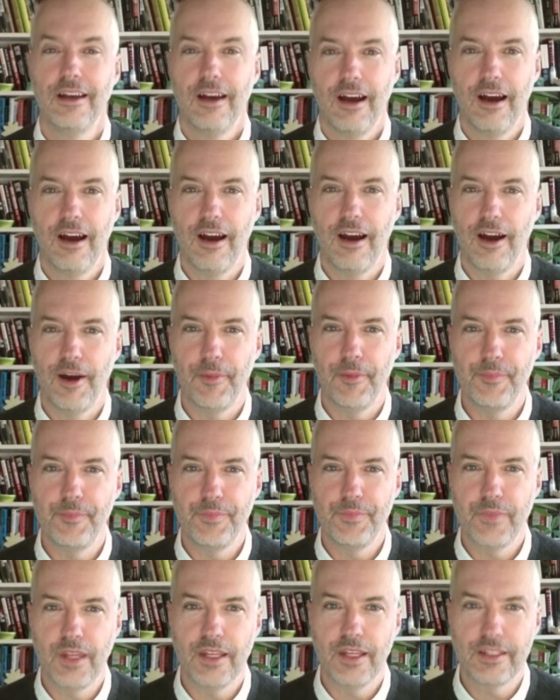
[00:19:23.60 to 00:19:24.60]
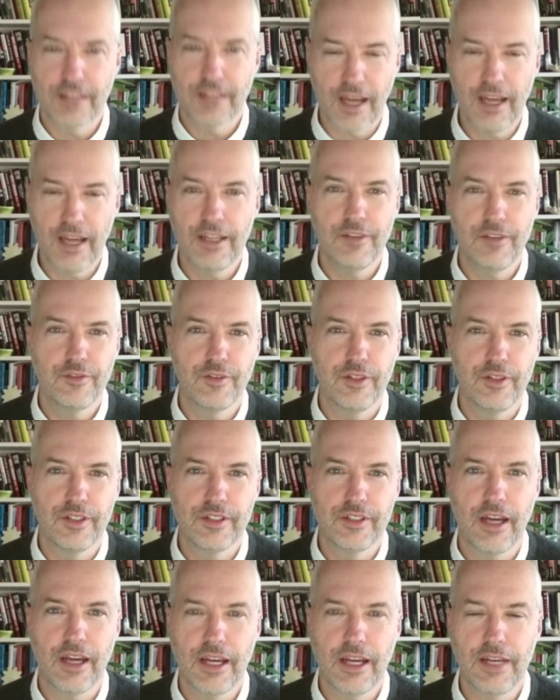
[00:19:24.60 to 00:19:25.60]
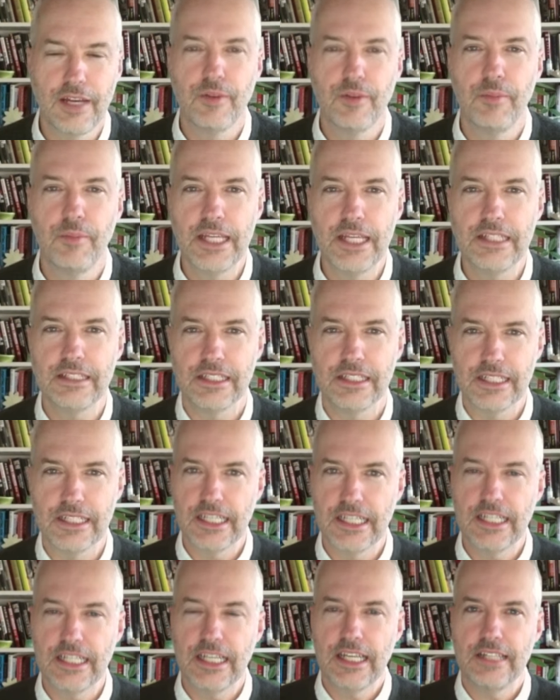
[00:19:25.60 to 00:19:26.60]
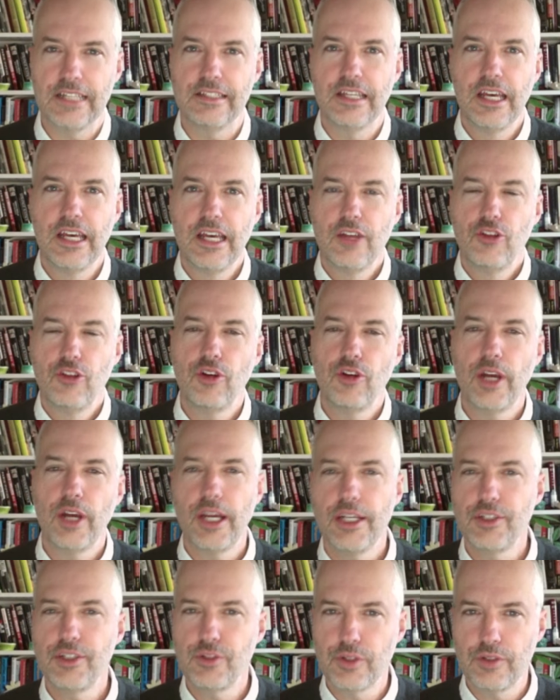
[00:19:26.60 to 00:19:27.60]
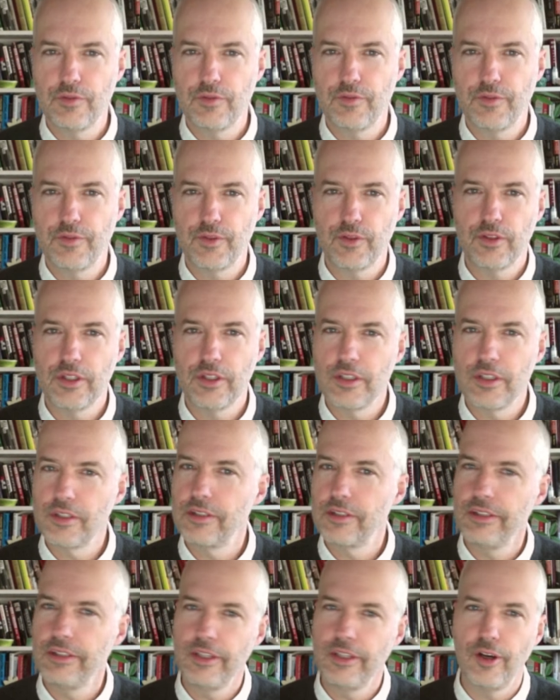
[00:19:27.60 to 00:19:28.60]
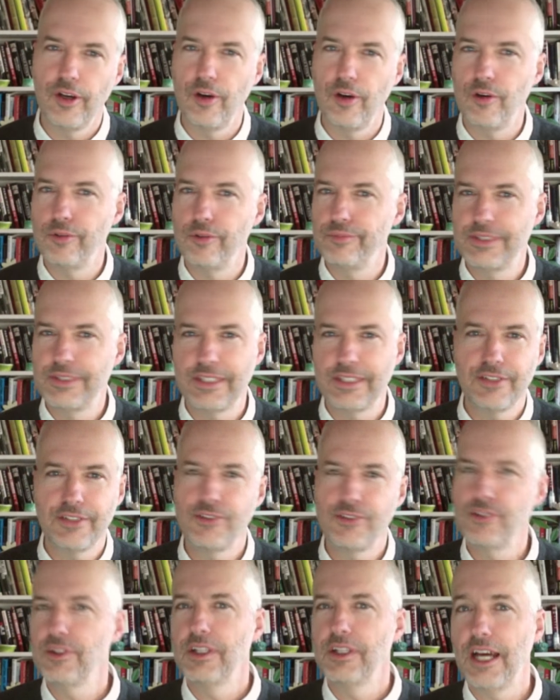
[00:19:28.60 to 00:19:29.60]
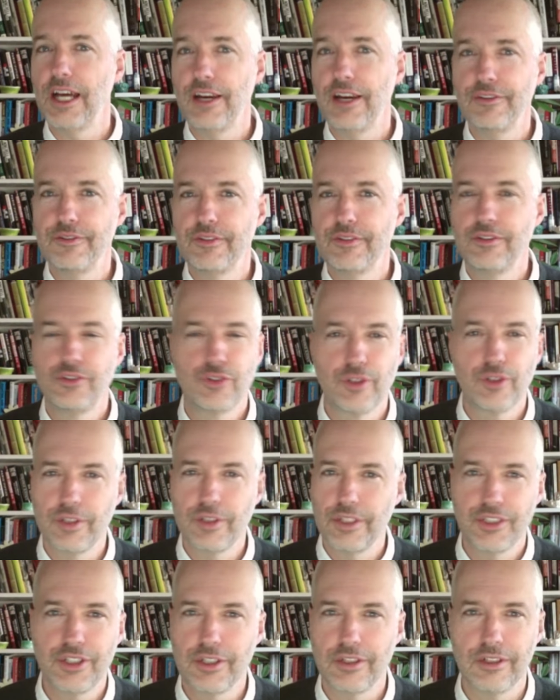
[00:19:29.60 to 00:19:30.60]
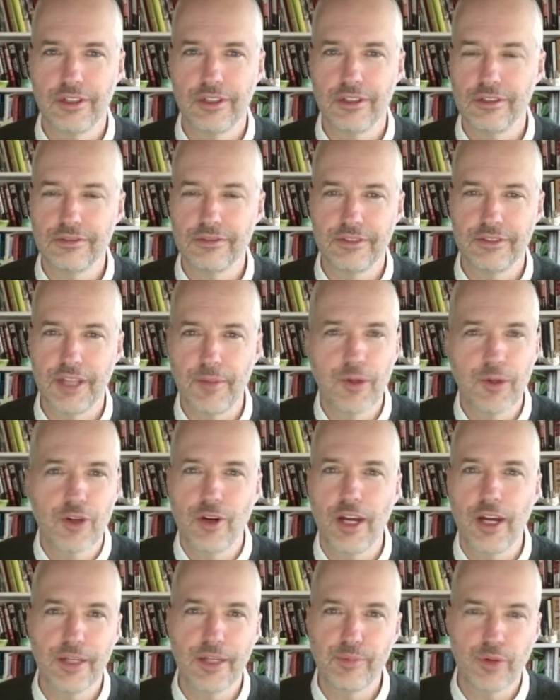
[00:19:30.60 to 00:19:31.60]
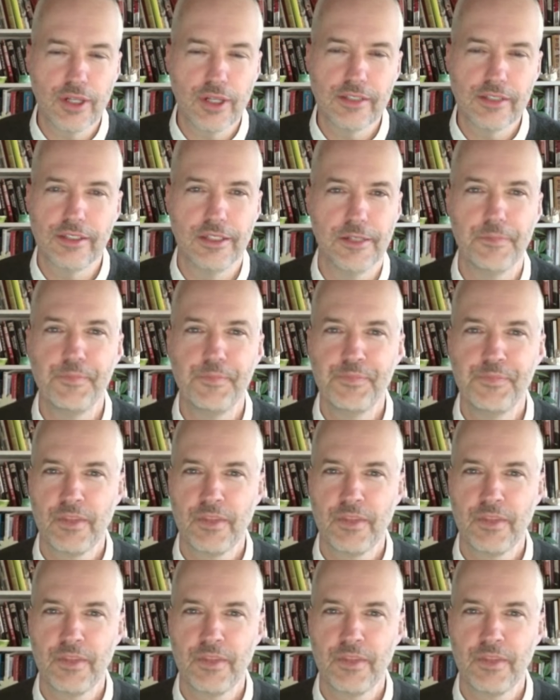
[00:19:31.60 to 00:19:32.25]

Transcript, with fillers: um, it's kind of it's kind of amazing. It hits their hatred for this, you know, center left traditional Democratic president.